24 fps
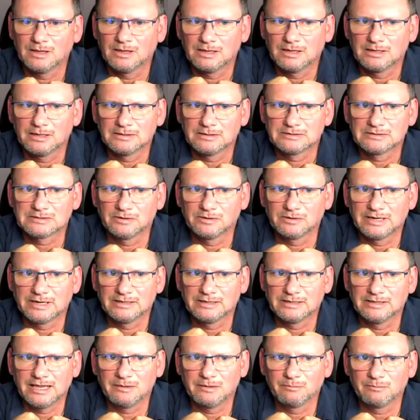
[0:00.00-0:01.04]
So I
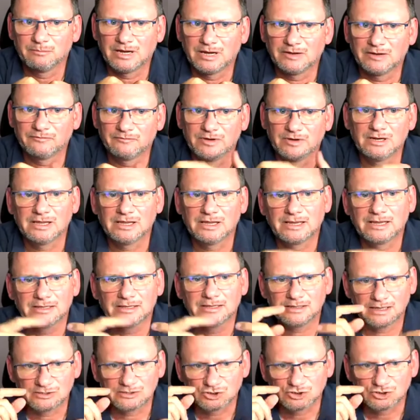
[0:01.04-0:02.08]
name my feeling,
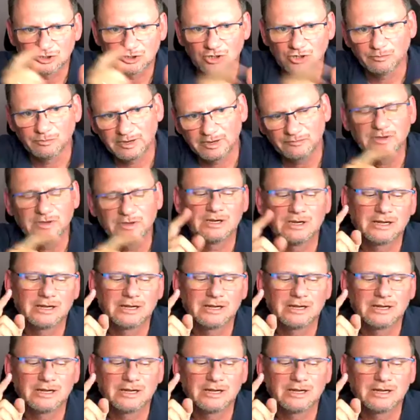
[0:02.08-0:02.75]
I show my feeling,